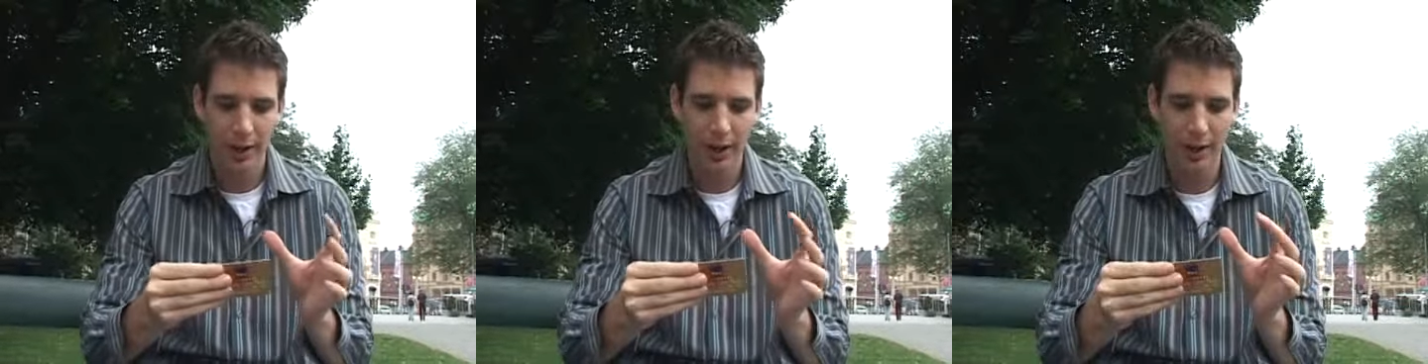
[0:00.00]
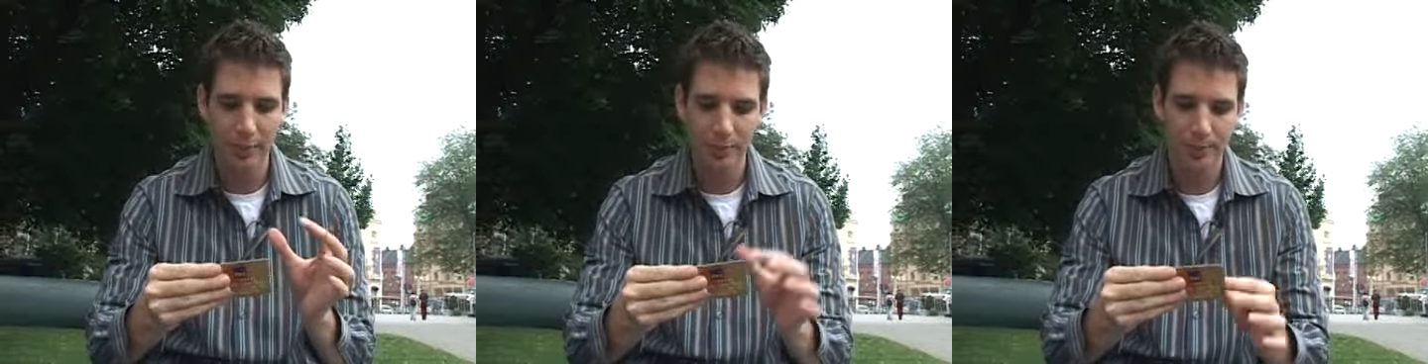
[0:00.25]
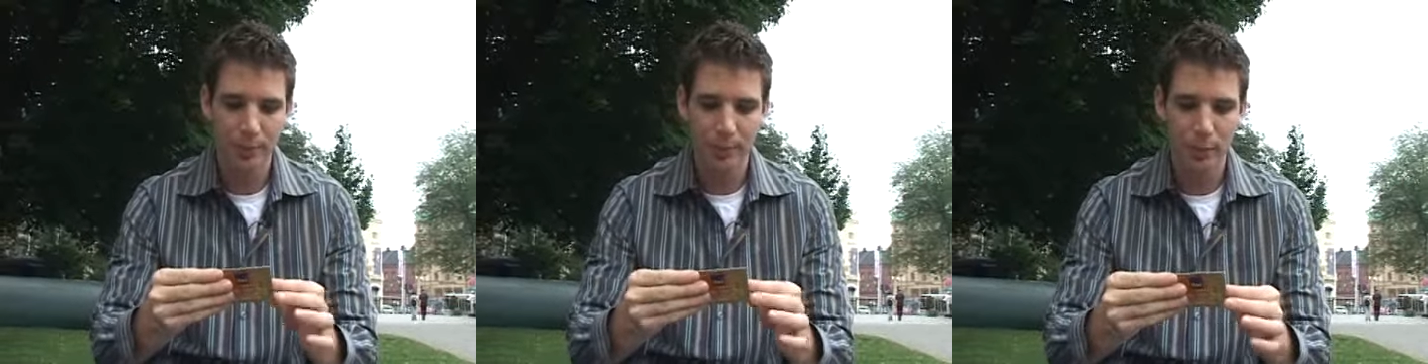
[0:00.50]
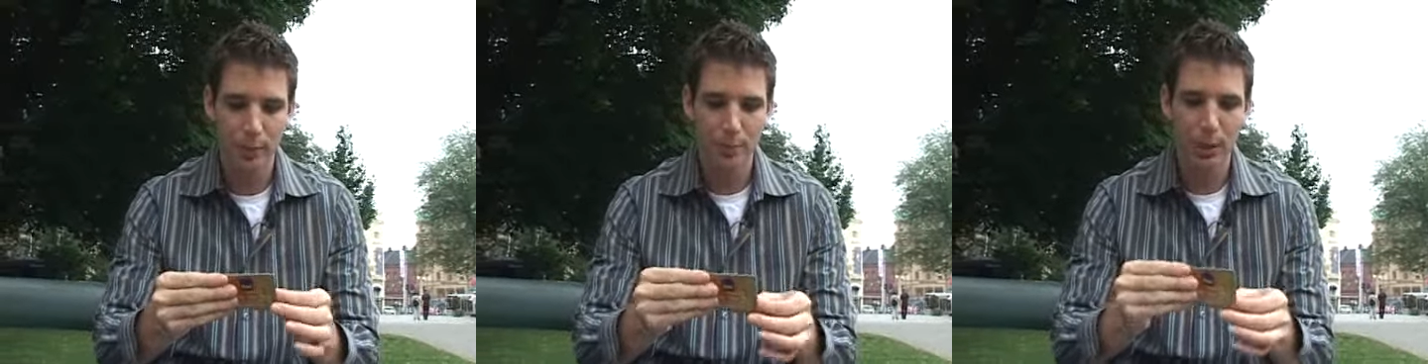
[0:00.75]

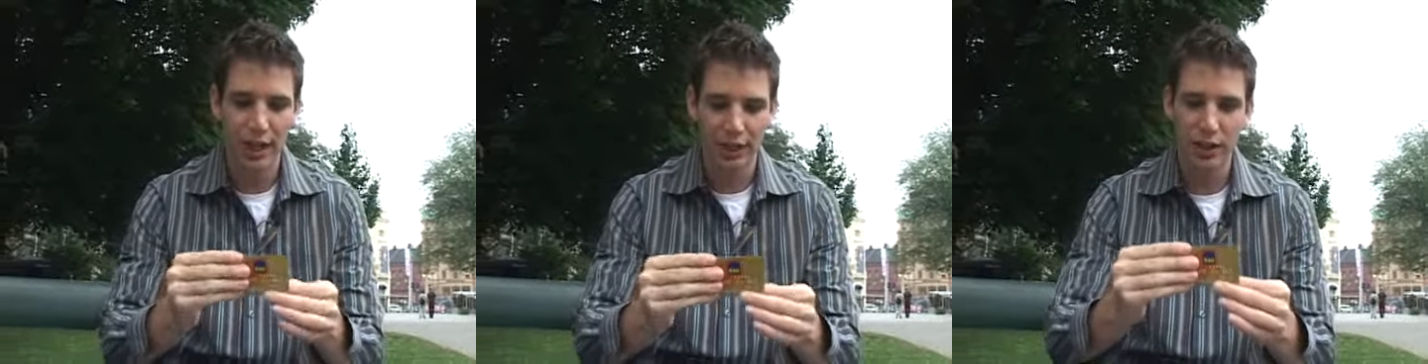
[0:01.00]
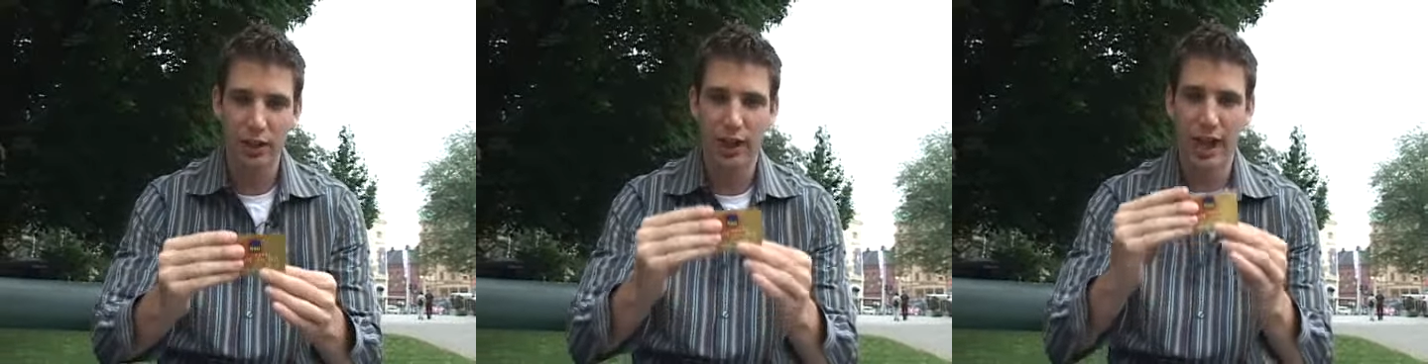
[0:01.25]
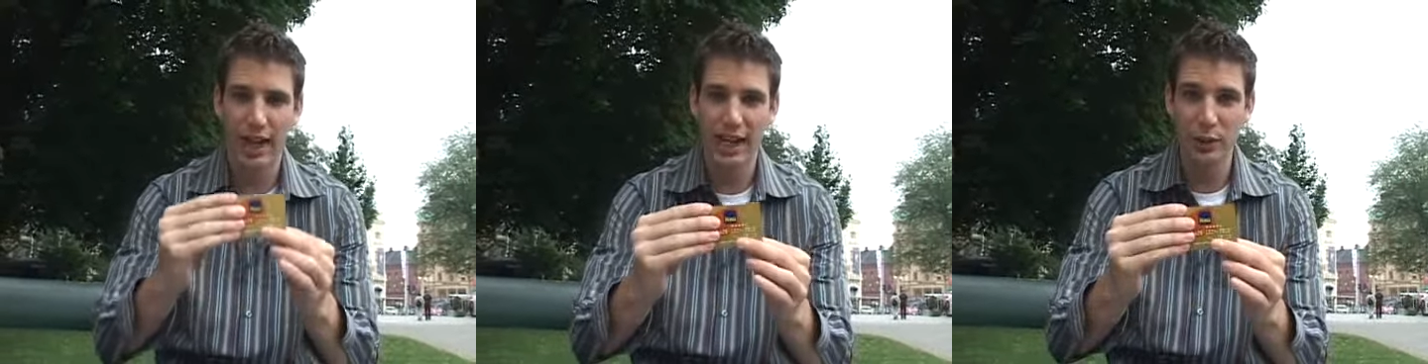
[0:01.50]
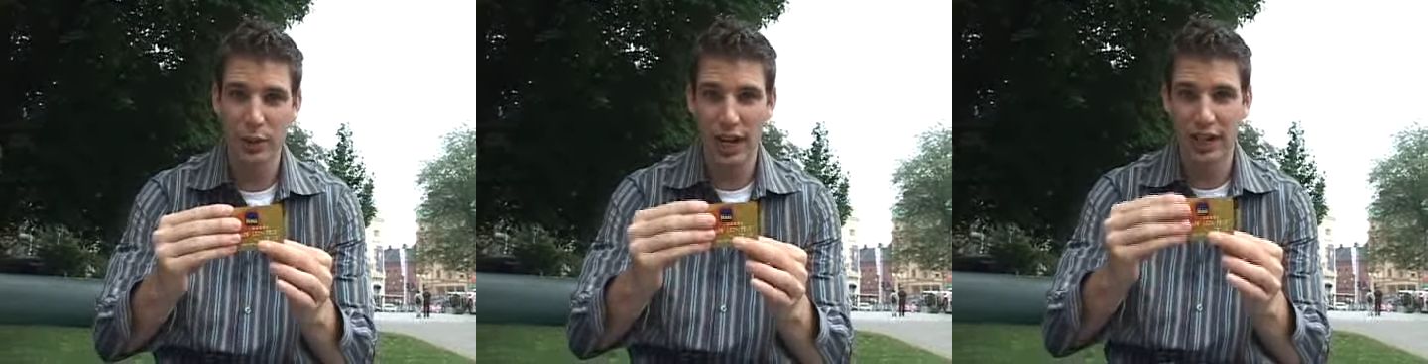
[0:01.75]
But at
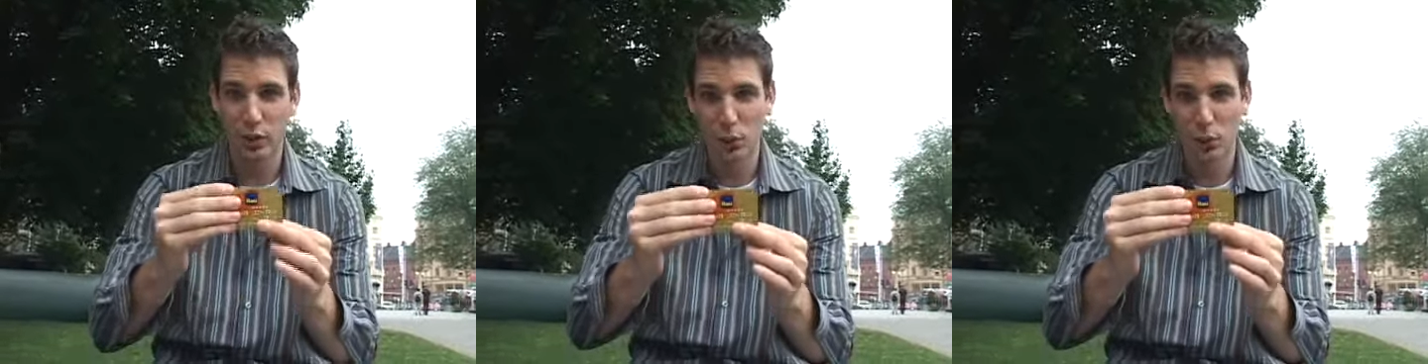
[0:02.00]
any rate,